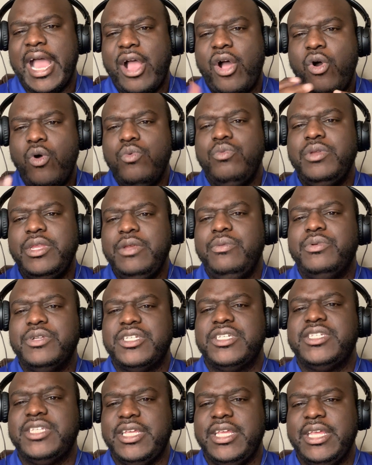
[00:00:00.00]
only
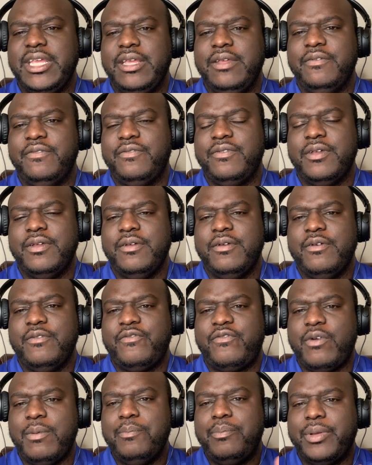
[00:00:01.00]
receive
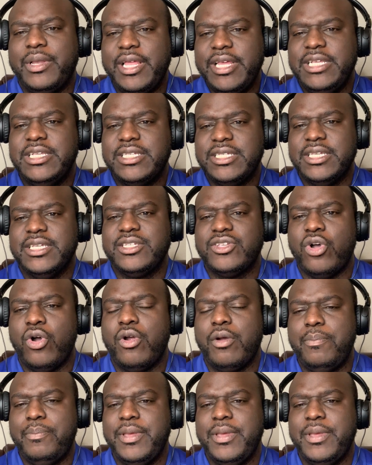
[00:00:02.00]
from places or